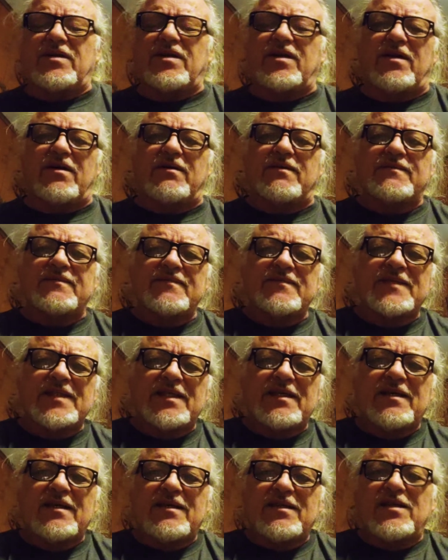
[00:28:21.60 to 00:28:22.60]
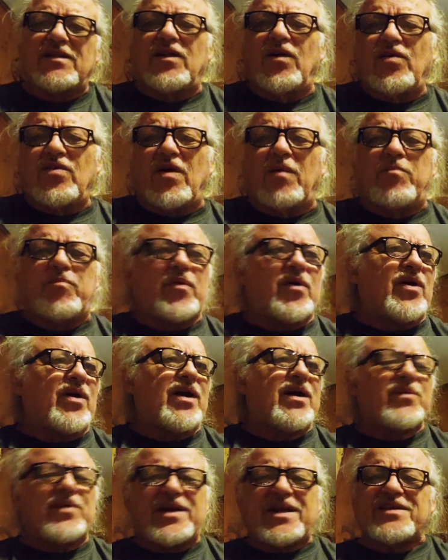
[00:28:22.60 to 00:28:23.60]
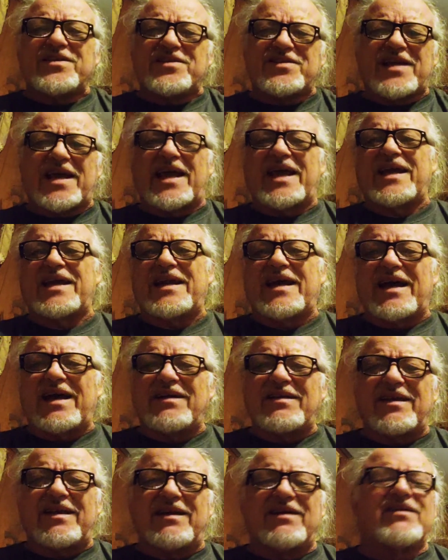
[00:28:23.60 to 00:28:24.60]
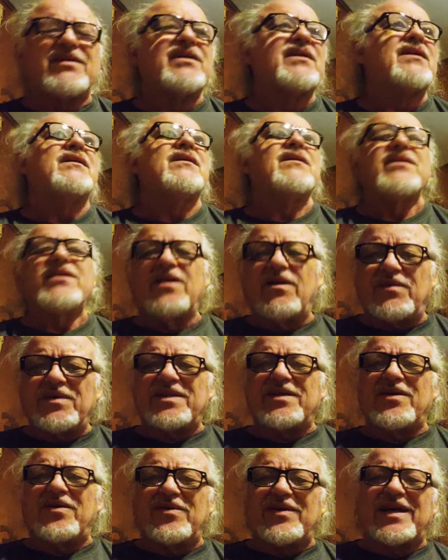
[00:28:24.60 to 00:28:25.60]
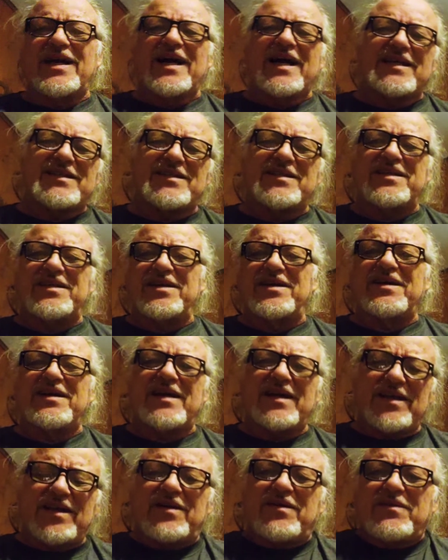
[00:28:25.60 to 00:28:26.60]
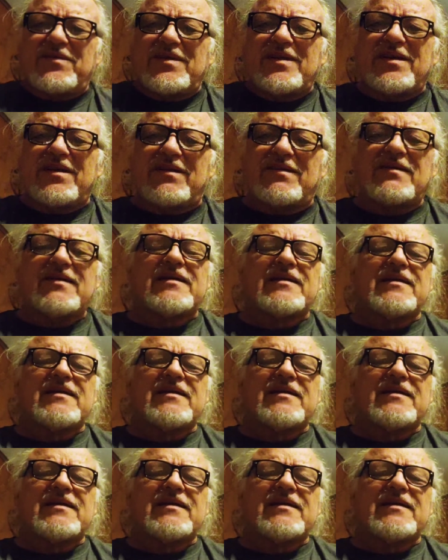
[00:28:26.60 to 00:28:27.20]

you know. The local bar where they just hanging out, you know. You know, with the old guys and the young guys. You know.